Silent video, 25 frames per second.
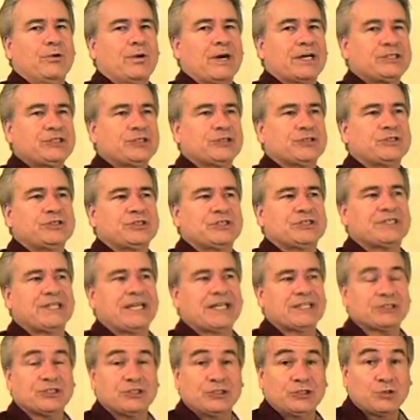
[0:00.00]
Our church is
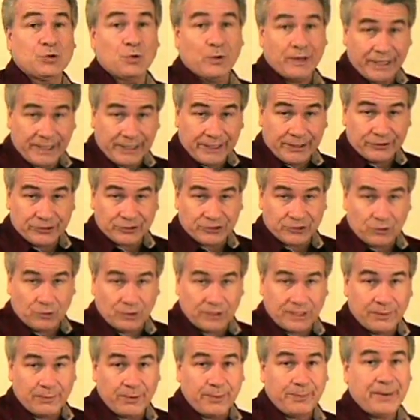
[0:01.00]
actually 20 years
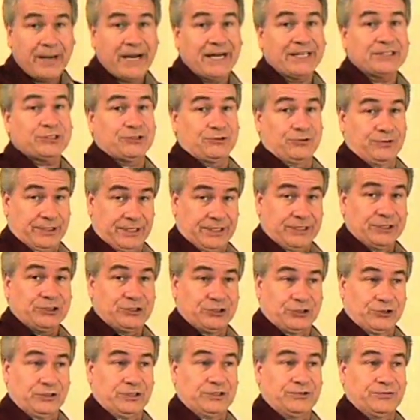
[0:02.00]
old. I've been pastoring this
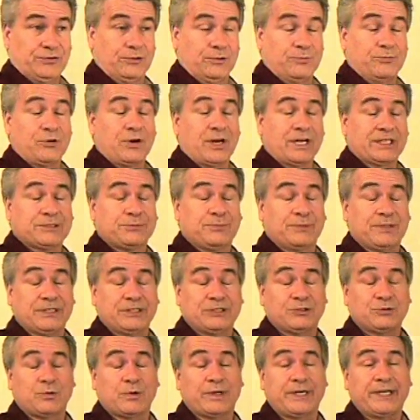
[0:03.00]
church for approximately
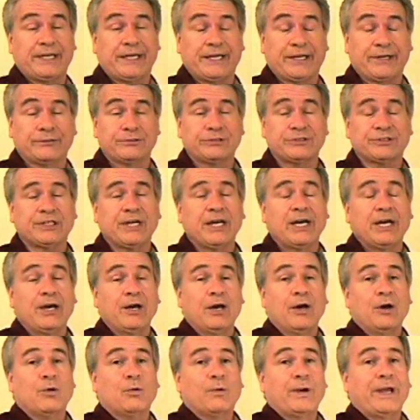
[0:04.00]
20 years.
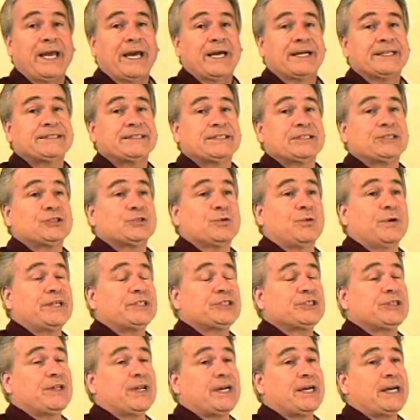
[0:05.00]
We had a
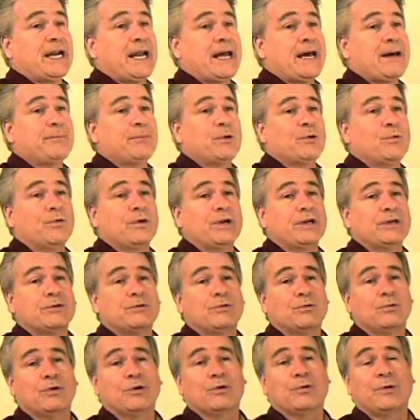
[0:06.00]
situation that had happened where,
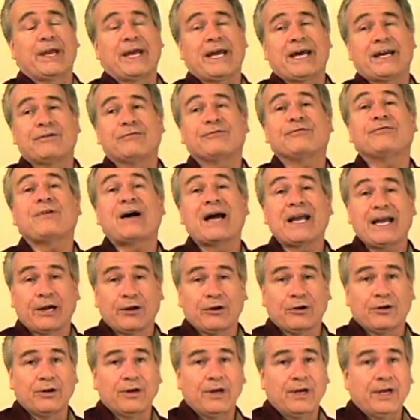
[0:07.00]
where we had a
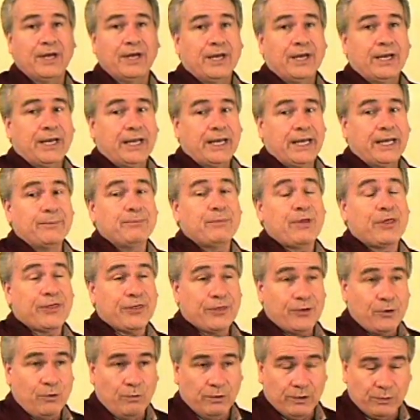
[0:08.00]
fire in
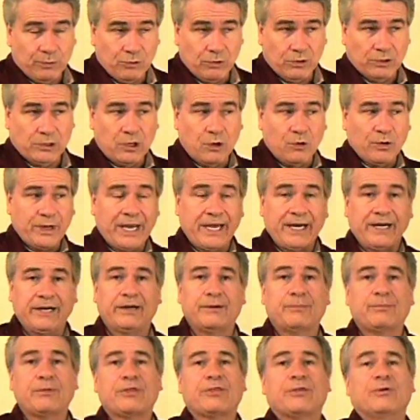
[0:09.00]
Methuen. We're located
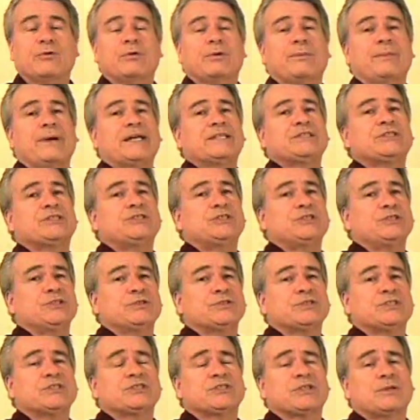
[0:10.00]
in Methuen,
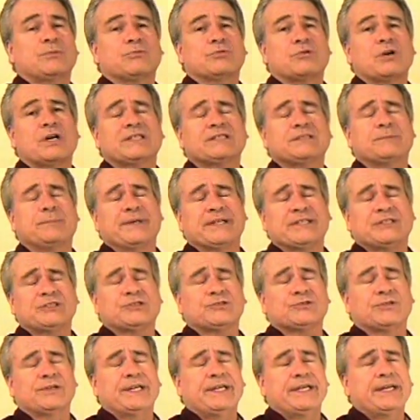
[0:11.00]
Massachusetts on Prospect
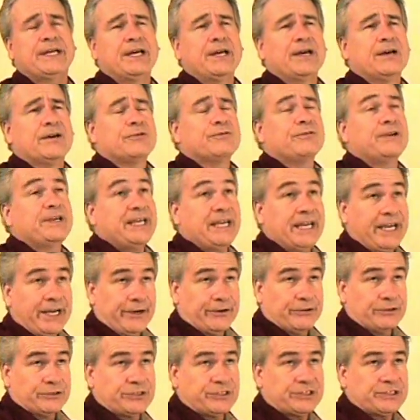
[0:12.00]
Street for
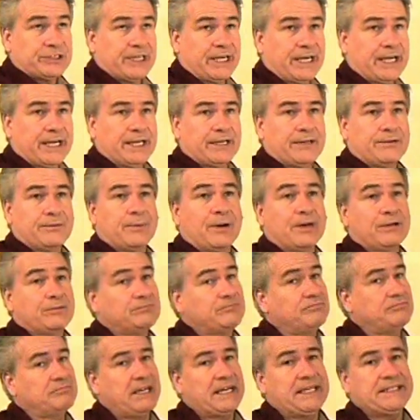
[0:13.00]
years and
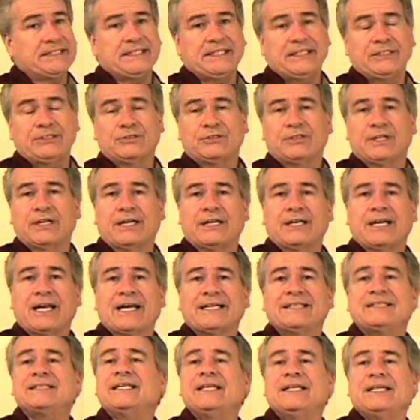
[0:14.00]
about 18, uh,
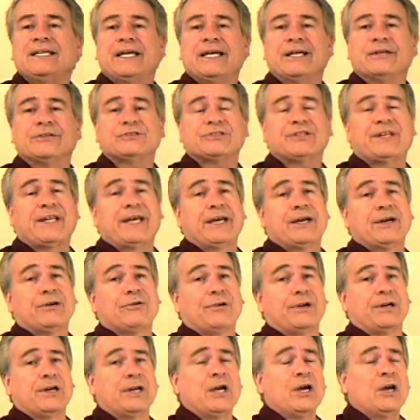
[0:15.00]
19 years there.
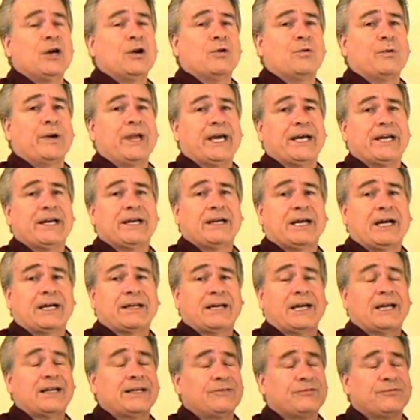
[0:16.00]
And we had, a,
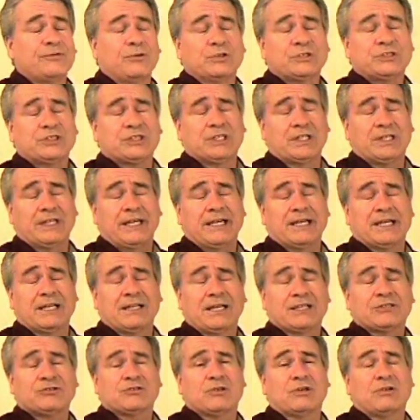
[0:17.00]
a, unfortunately, an
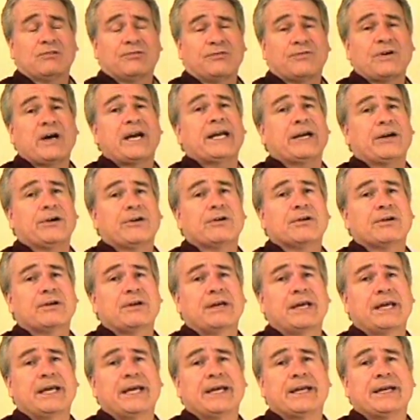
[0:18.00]
electrical fire.
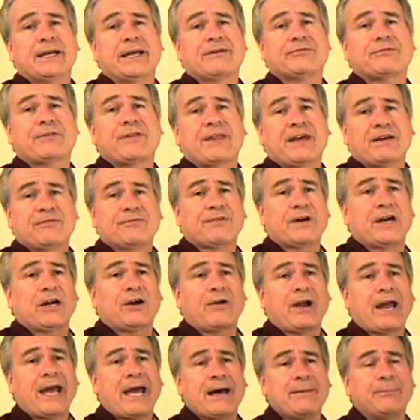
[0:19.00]
And after that fire
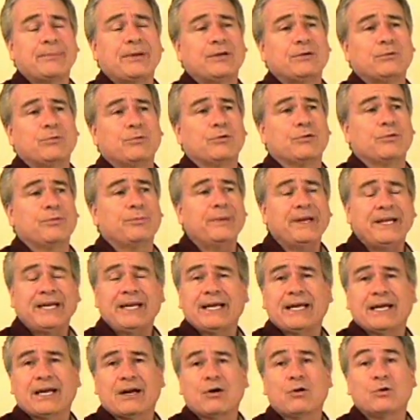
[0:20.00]
happened, we were
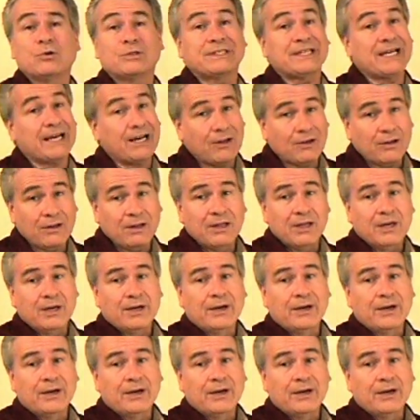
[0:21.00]
meeting at a hotel.